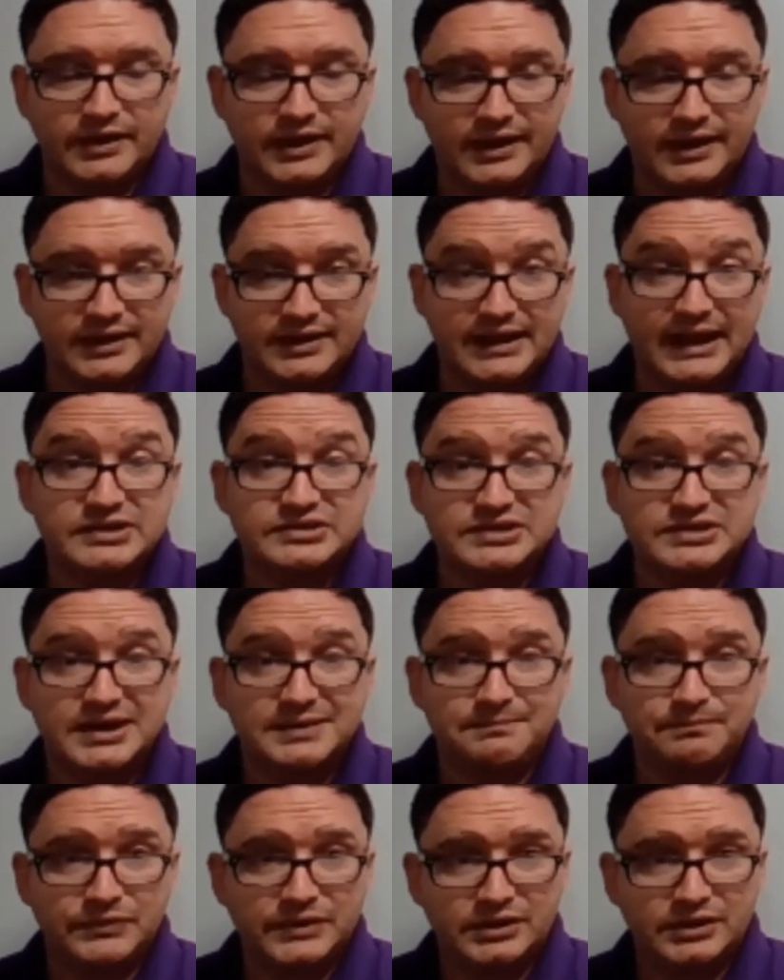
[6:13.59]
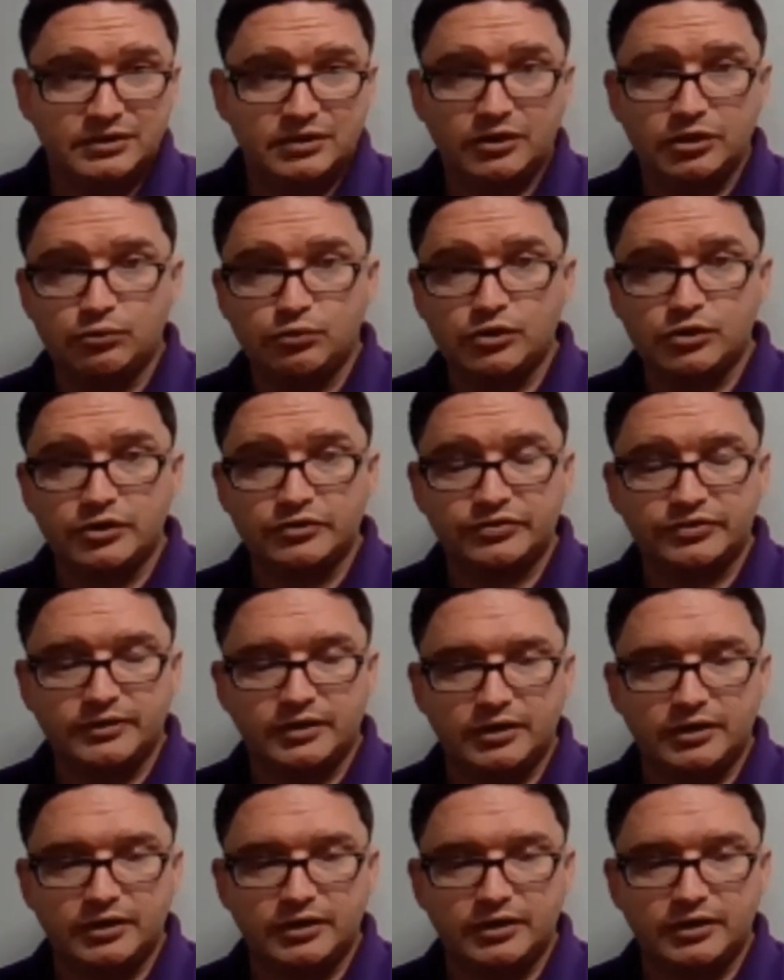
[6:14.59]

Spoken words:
a catch up on the work